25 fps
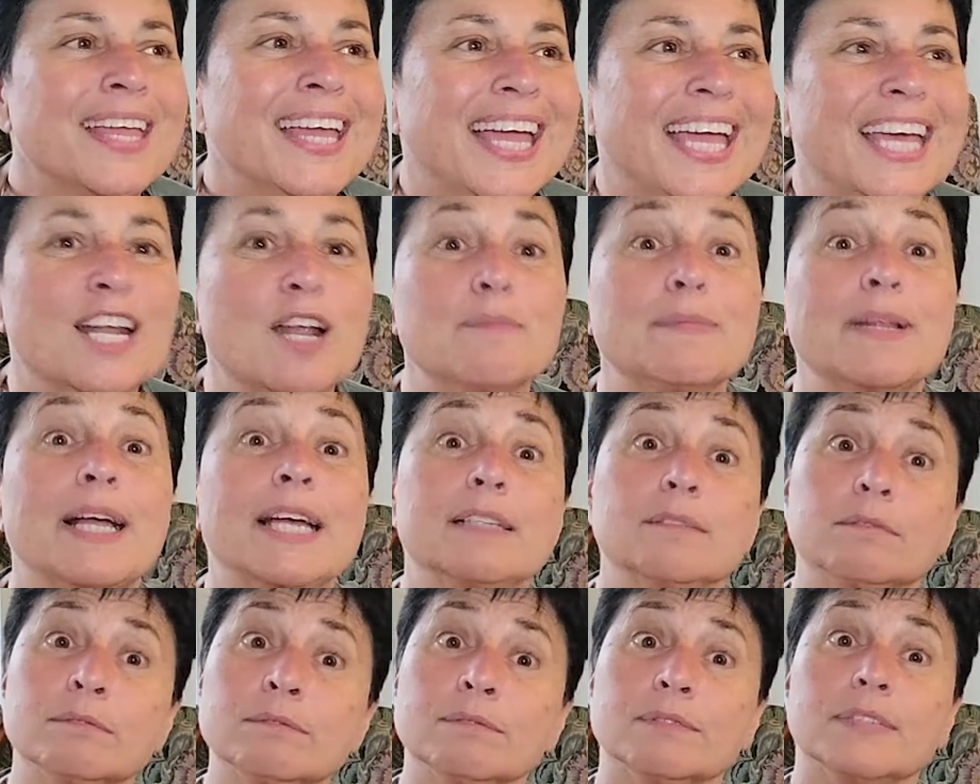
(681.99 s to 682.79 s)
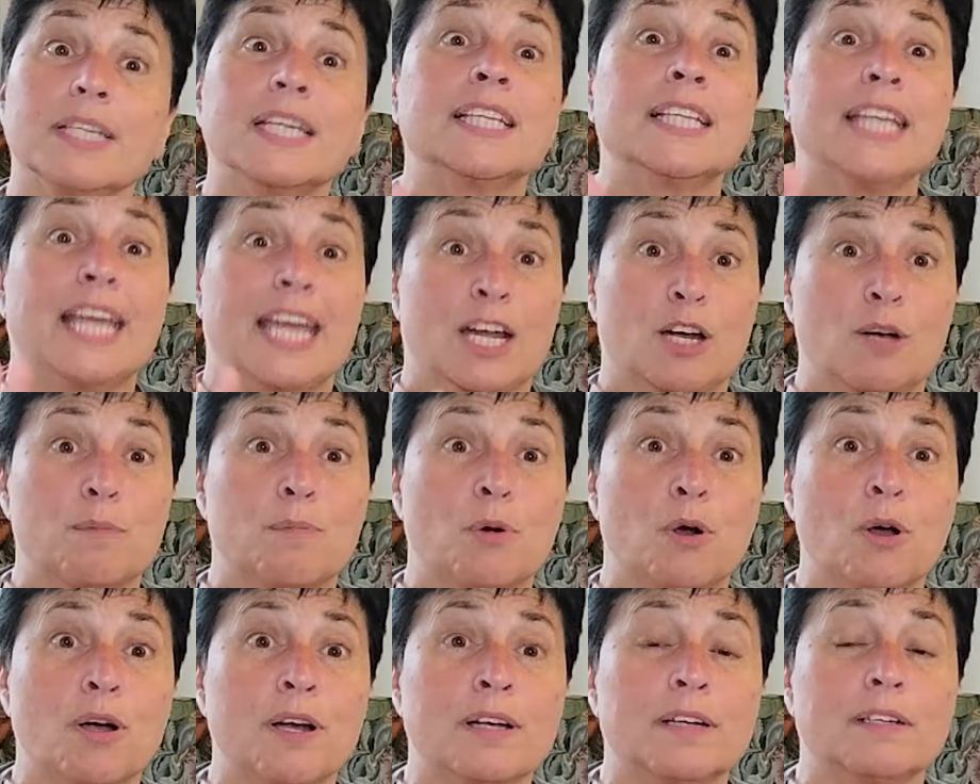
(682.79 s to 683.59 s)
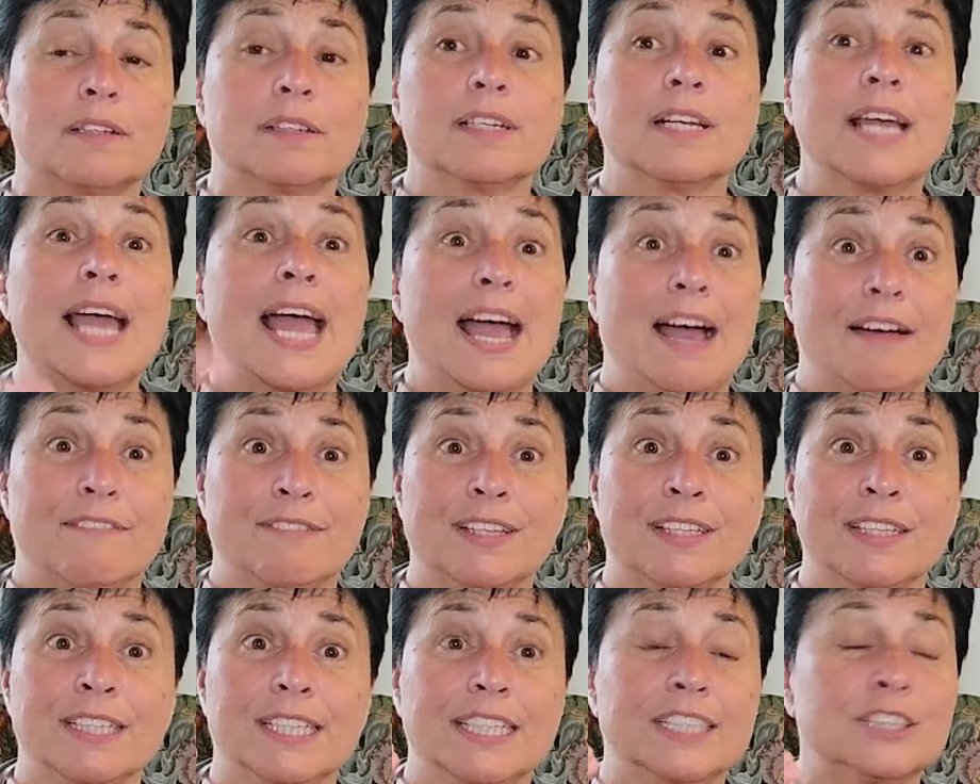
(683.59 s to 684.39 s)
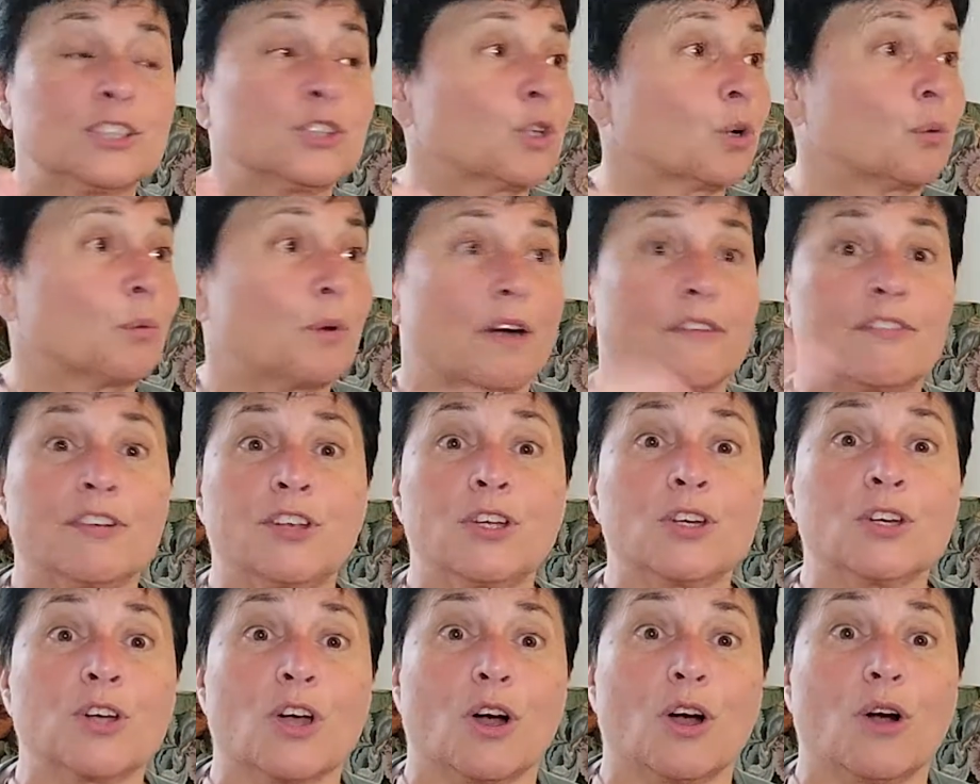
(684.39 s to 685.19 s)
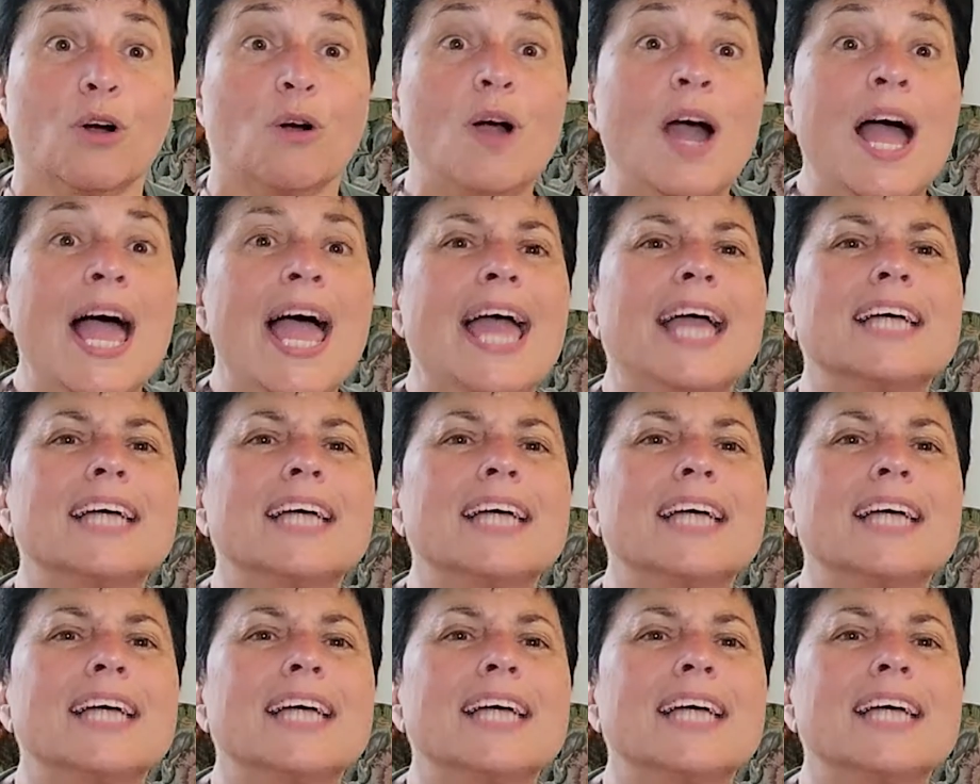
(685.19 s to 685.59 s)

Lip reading: And I'm like, in the airport, have the list or wherever you go